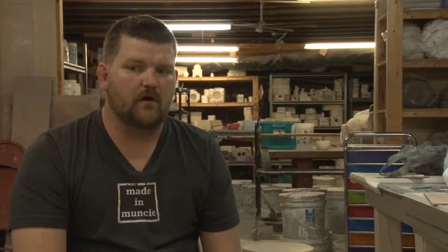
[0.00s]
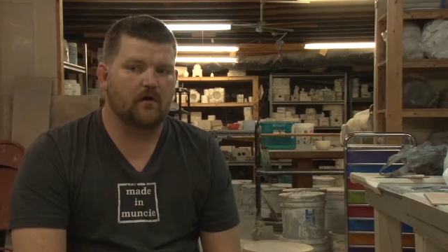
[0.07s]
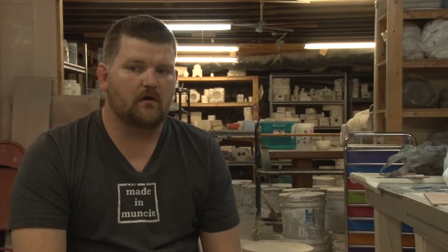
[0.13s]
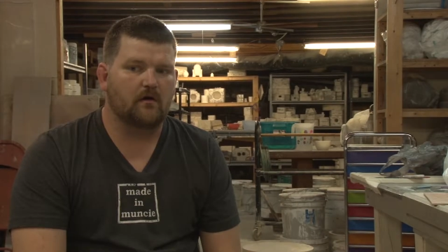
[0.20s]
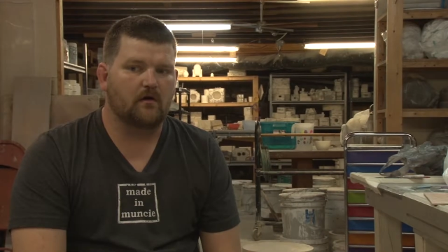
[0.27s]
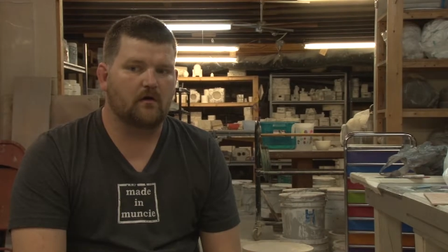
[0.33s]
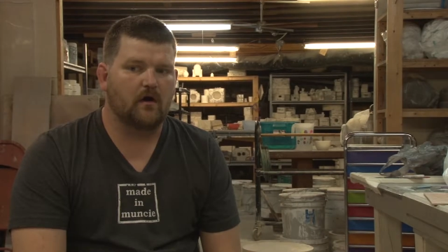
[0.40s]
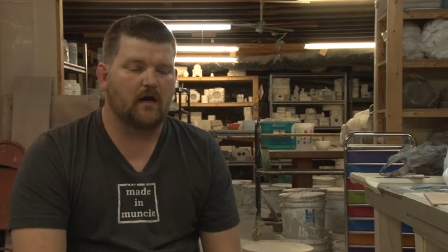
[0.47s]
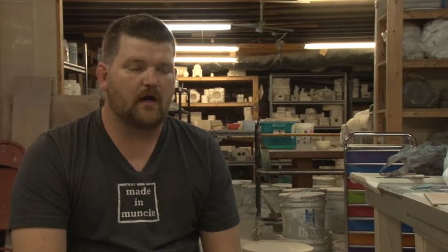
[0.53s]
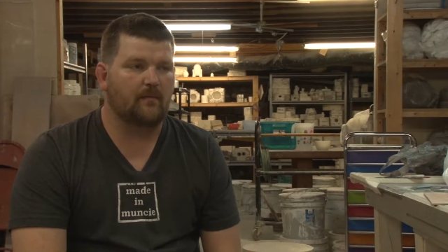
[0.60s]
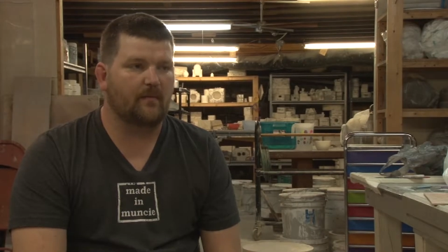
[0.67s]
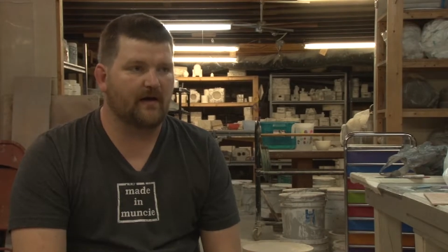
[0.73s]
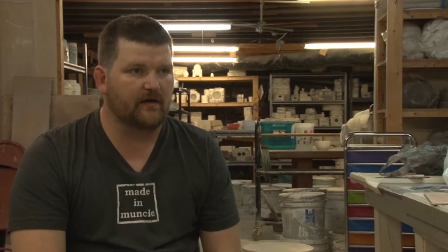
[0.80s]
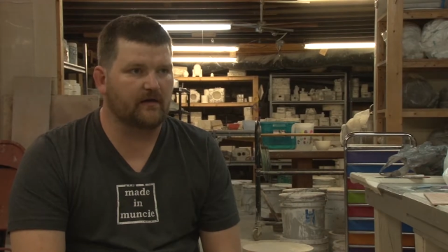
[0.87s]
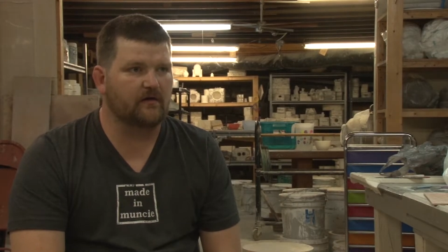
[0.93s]
I got
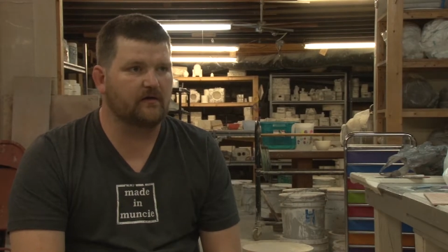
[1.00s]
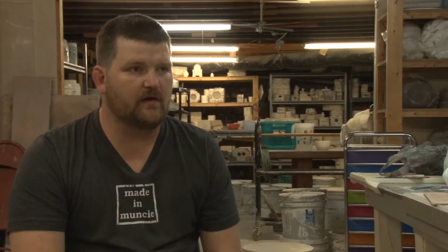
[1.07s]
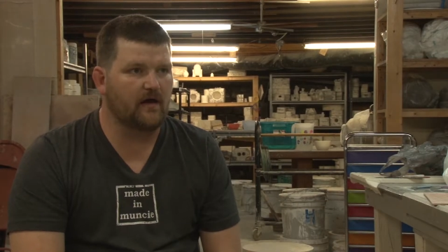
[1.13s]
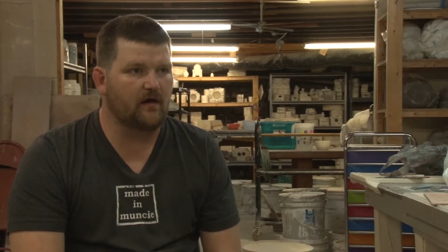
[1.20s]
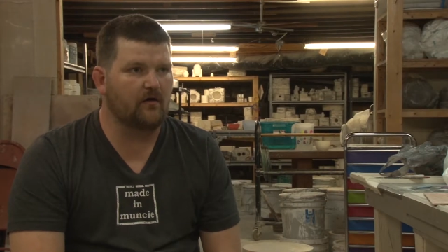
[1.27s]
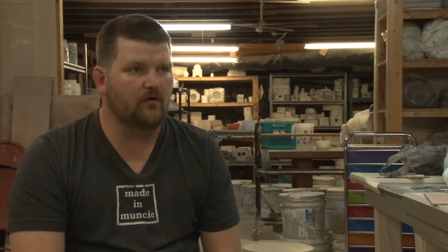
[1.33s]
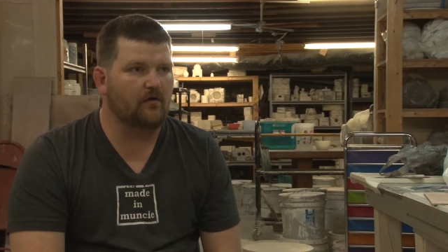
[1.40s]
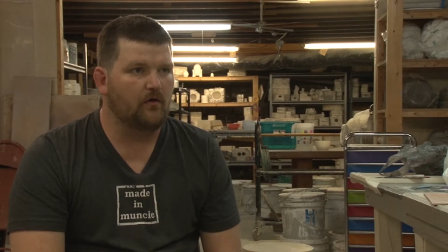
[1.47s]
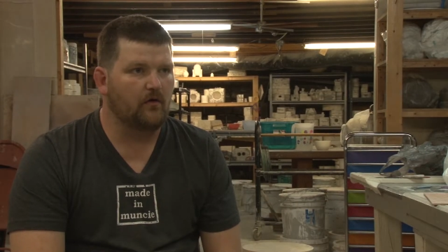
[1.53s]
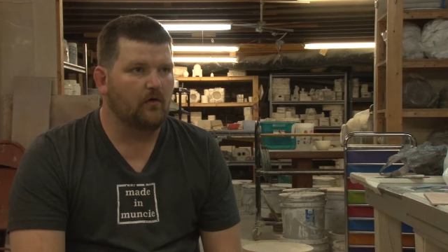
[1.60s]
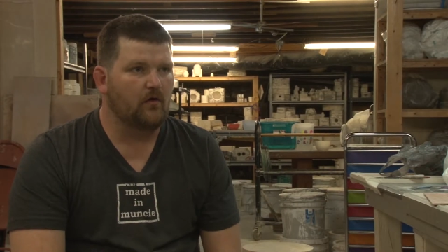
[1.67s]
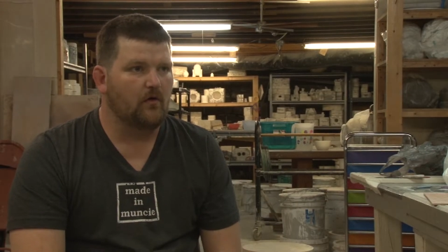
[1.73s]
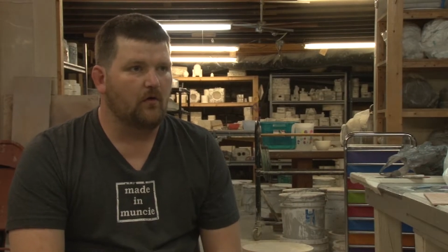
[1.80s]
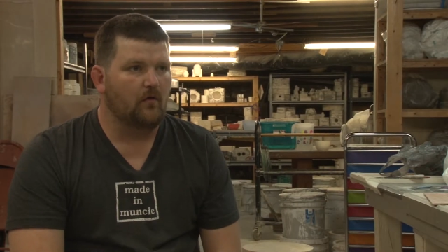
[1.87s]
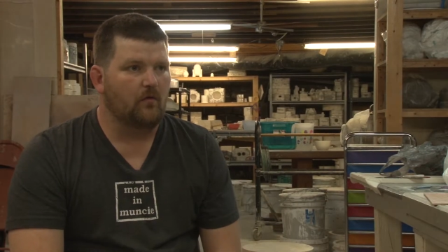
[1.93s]
back into town,
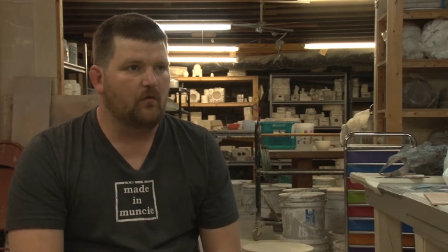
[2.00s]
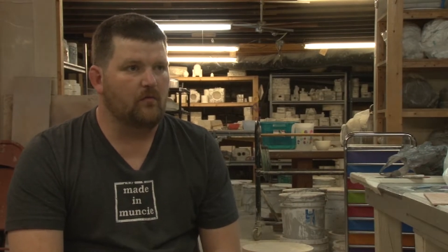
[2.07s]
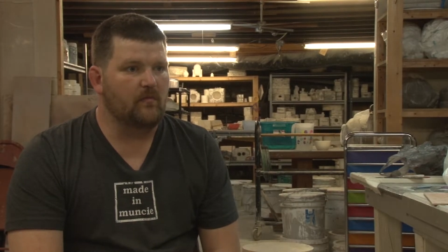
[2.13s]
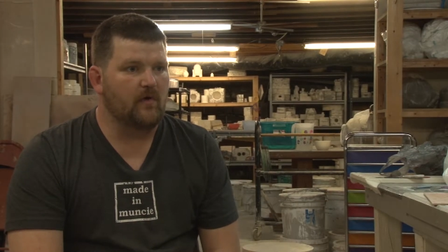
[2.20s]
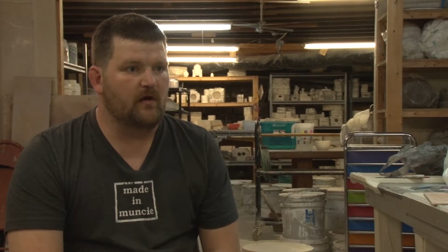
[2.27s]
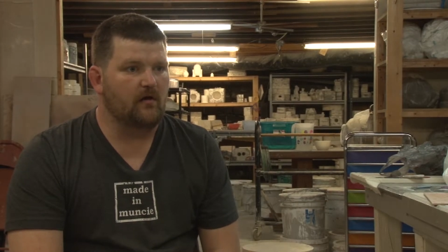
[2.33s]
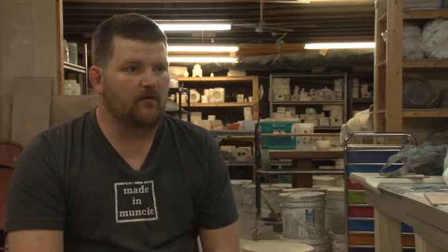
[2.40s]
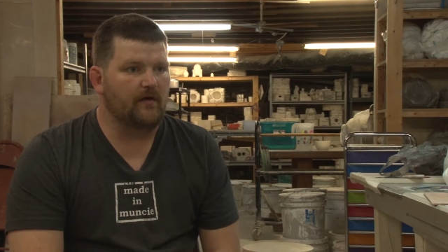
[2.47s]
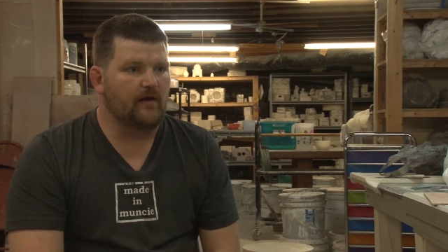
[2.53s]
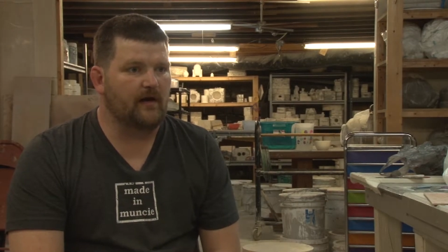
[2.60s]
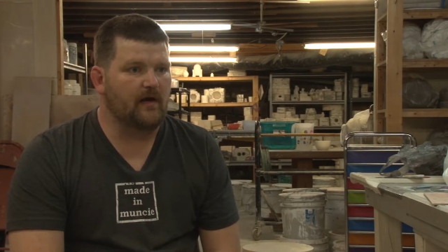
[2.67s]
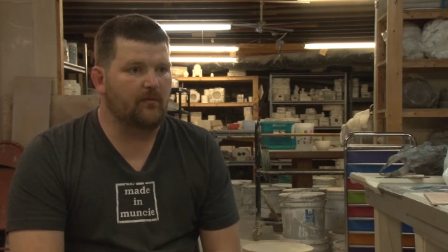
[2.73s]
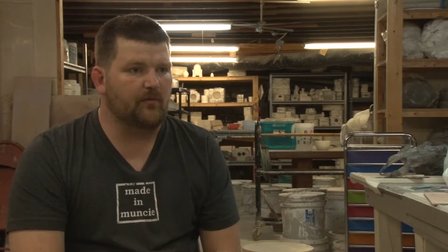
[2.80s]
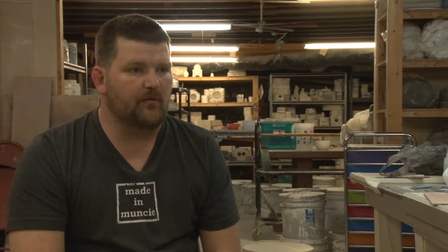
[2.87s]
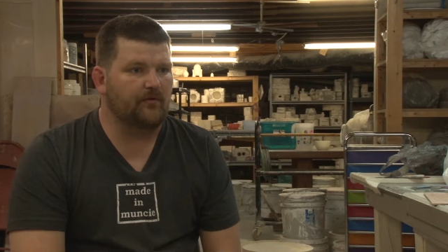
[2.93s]
we made all that
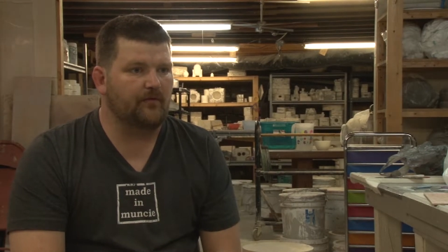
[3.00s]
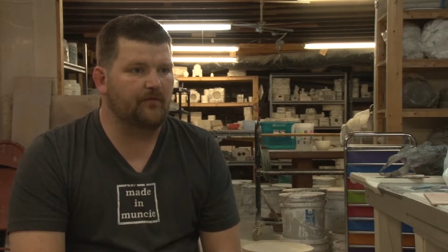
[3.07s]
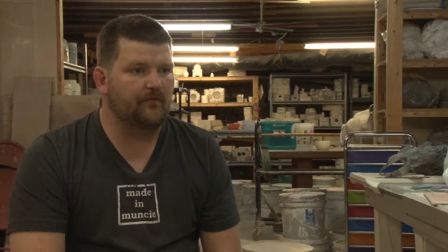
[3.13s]
happen.